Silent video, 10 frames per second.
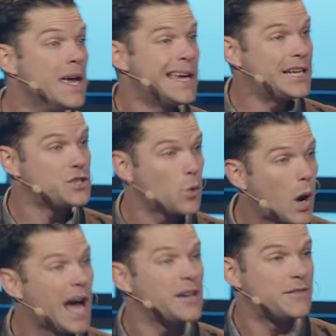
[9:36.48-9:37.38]
into
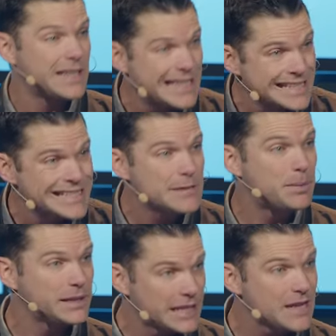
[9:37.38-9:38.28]
kind of easy
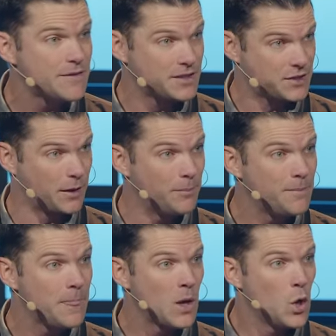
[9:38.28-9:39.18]
believism
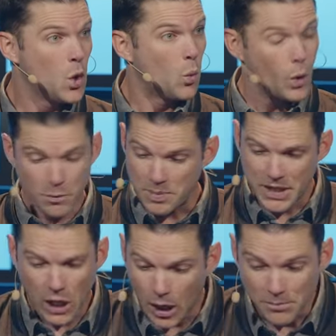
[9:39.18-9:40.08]
where it
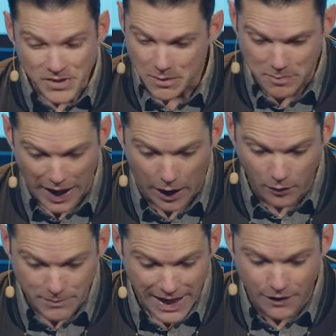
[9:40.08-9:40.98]
becomes
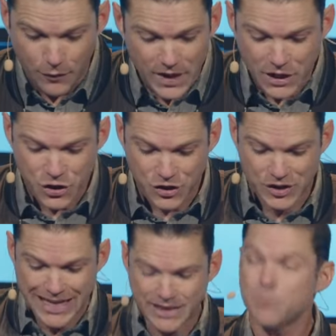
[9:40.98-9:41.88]
about, man, if we could
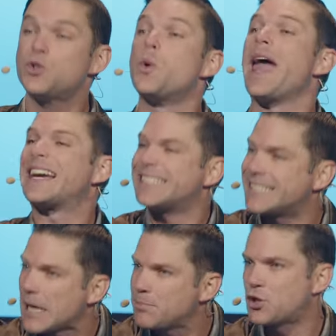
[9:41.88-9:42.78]
just get them to
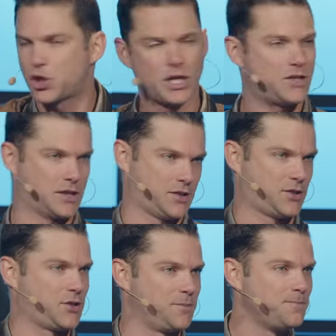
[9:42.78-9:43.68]
accept
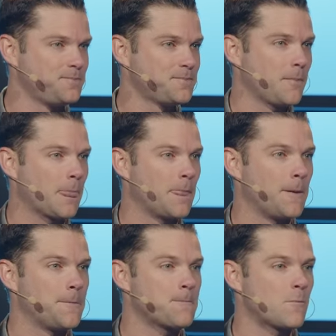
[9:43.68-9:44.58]
Jesus,
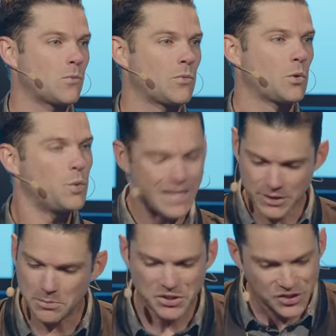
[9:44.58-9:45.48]
we get
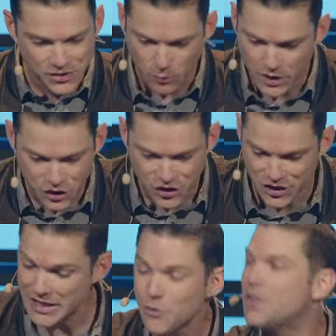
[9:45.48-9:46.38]
them to, we just
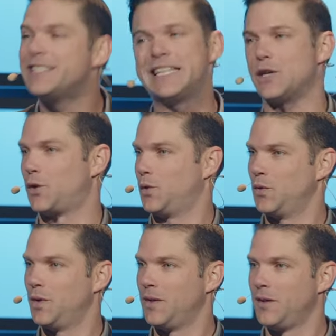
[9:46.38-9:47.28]
seal the deal,
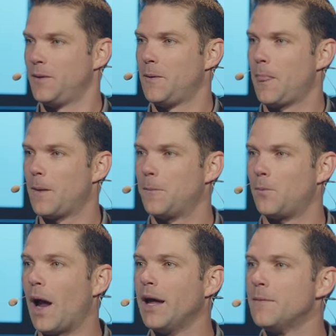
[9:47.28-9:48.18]

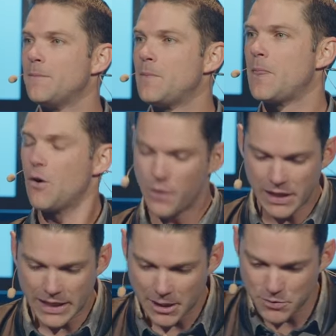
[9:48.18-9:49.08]
right? If we
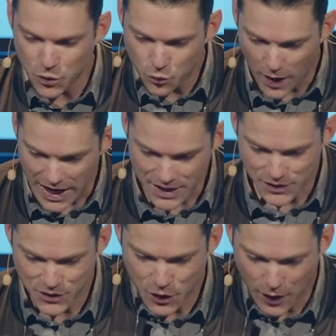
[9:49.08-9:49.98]
can get them to
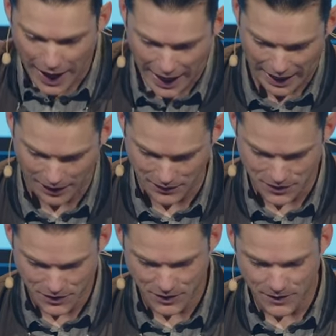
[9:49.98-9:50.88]
raise their
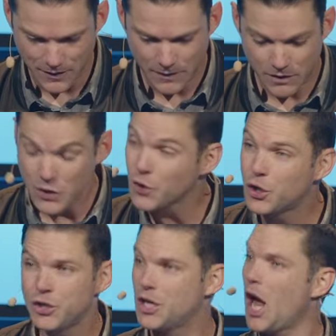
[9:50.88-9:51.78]
hand, then they're
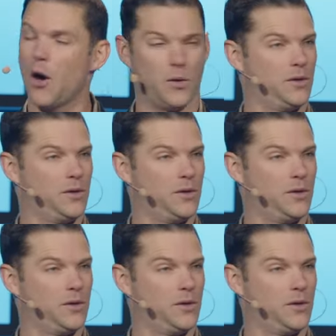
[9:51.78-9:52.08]
good to go.